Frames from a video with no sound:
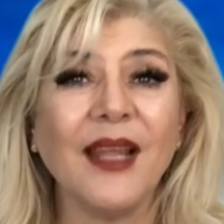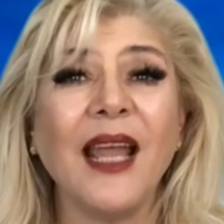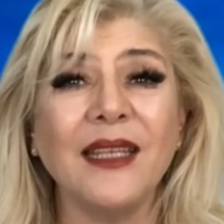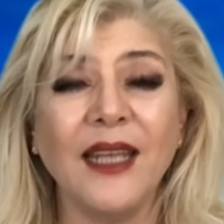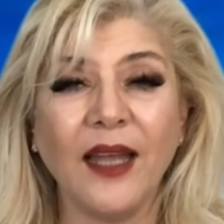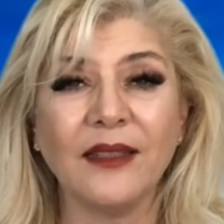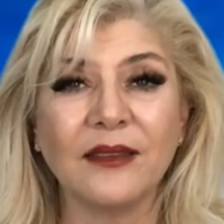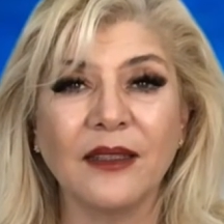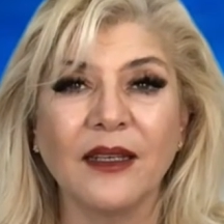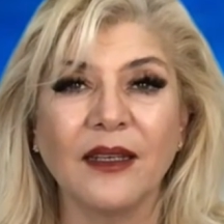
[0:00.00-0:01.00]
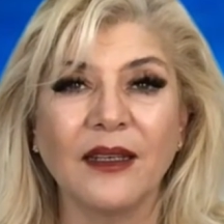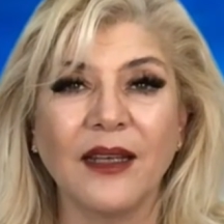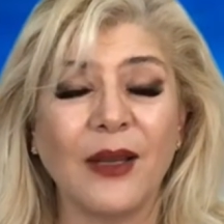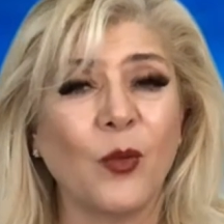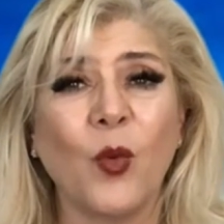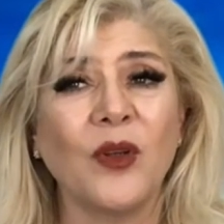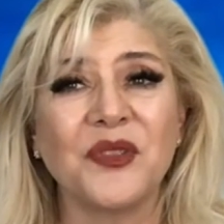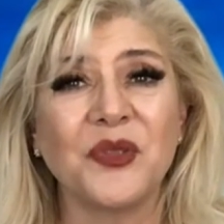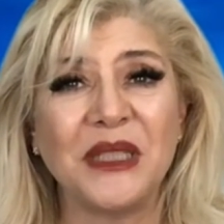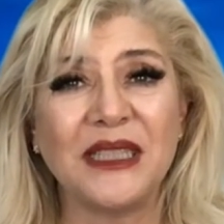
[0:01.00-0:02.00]
And yet I don't
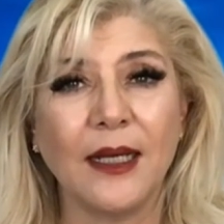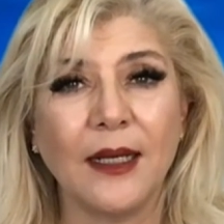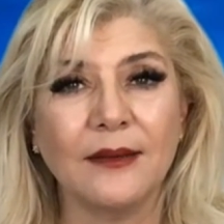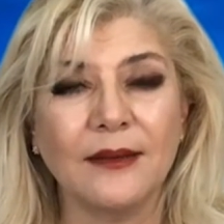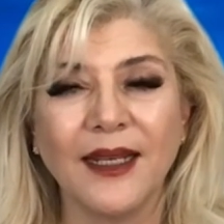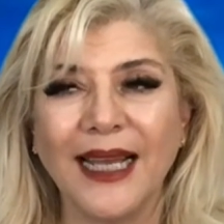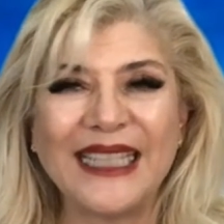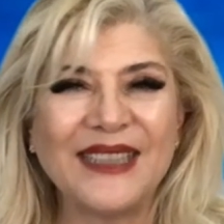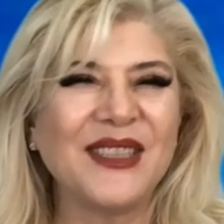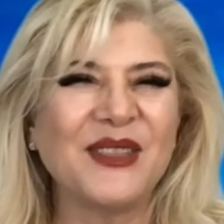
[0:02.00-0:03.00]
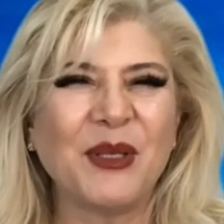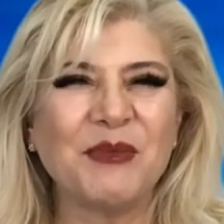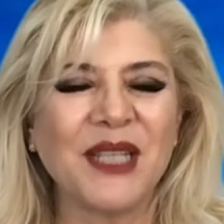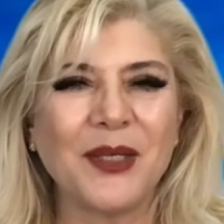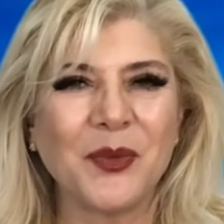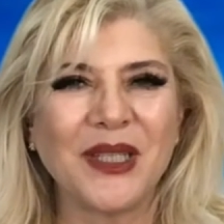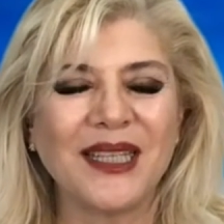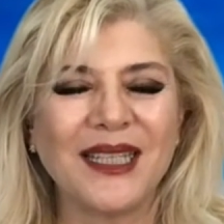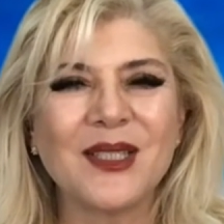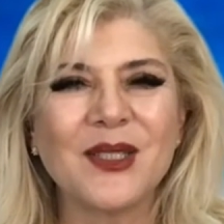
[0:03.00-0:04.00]
want to be done. And even if I'm done
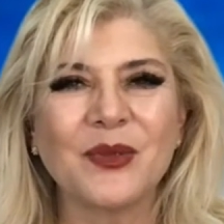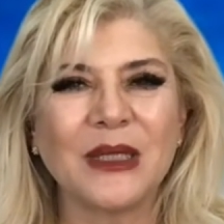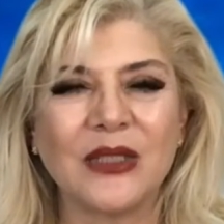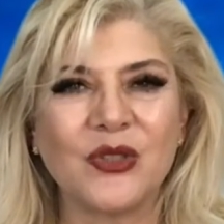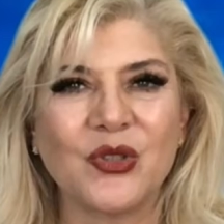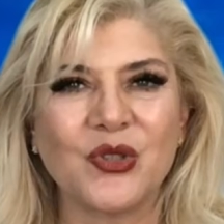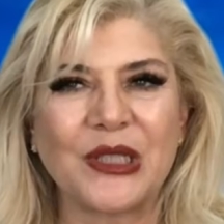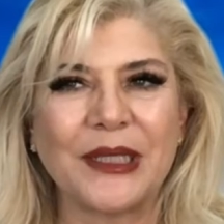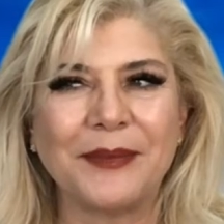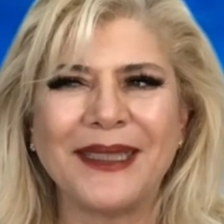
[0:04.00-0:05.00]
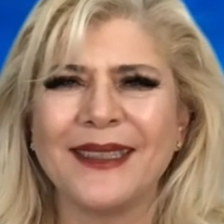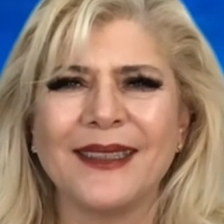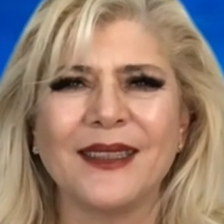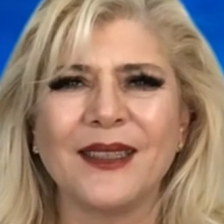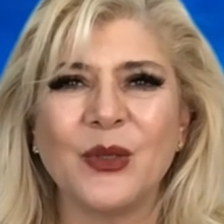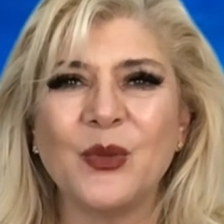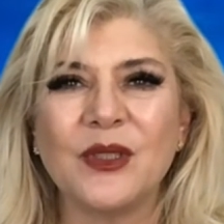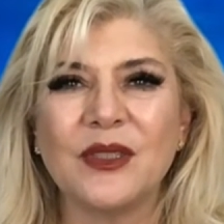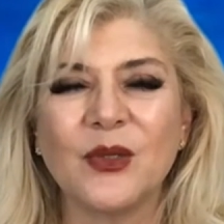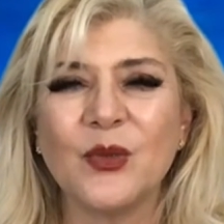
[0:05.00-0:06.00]
with this relationship, who
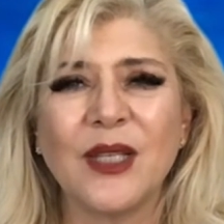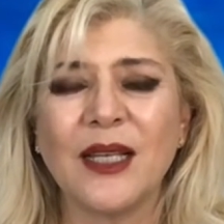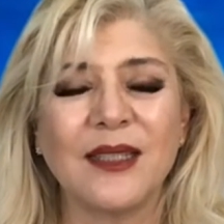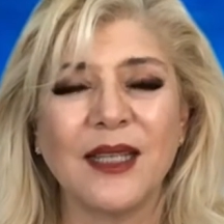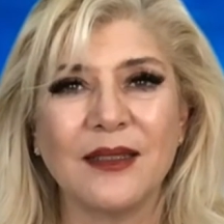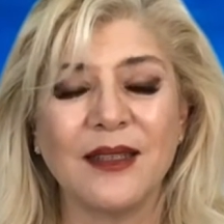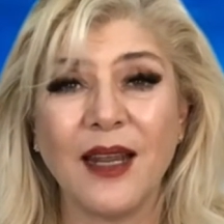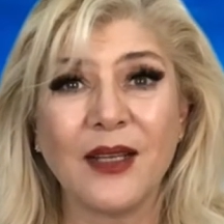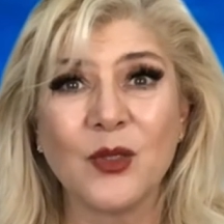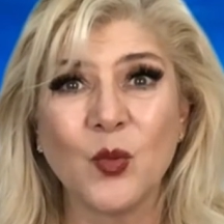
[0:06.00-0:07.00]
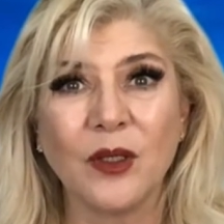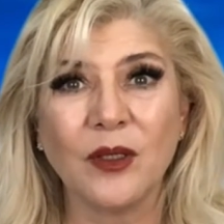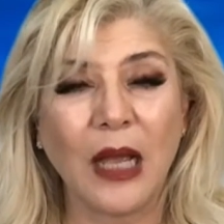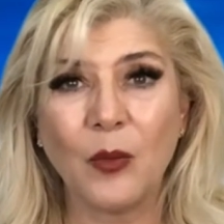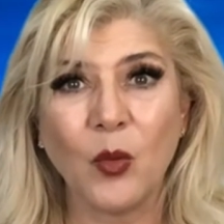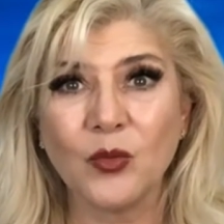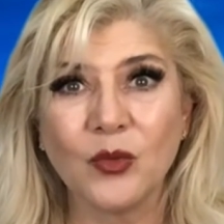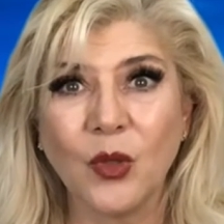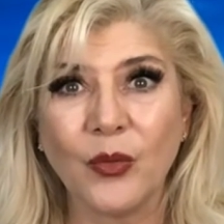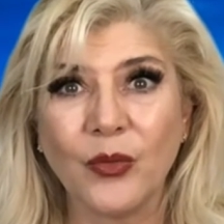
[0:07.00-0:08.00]
says that the next one I
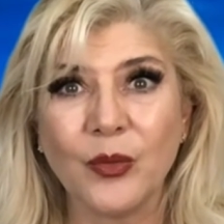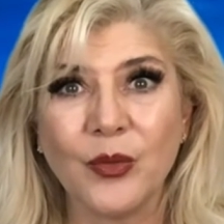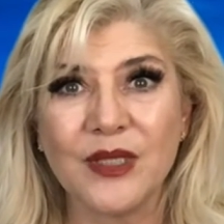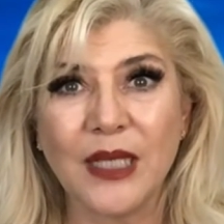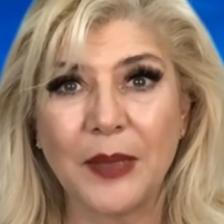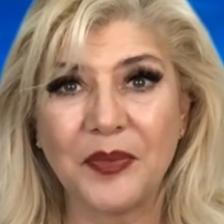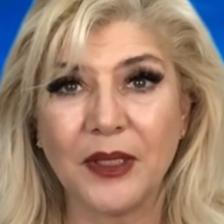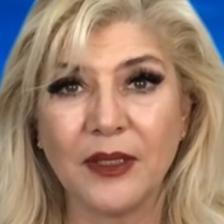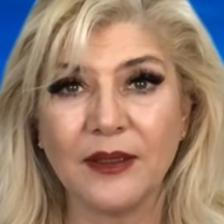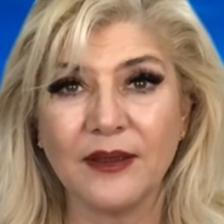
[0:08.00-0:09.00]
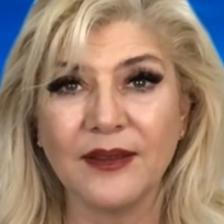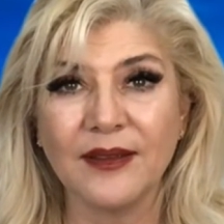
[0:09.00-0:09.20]
won't go through the same thing?